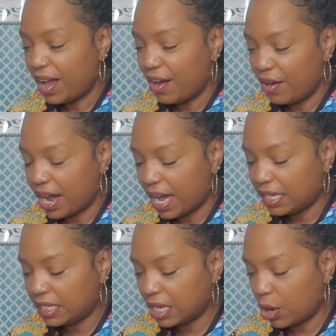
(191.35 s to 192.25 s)

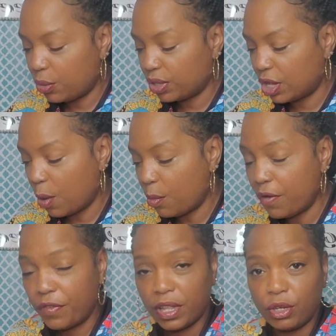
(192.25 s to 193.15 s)
Okay, so with no more
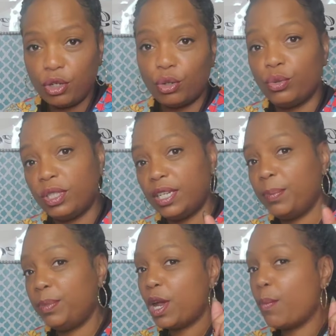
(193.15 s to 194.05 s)
further ado,
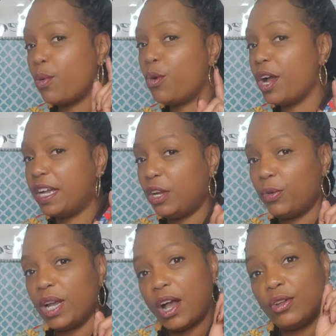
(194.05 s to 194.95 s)
tip number one. Here
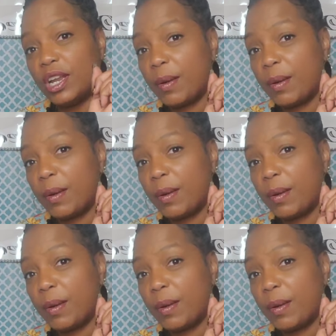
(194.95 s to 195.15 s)
we go.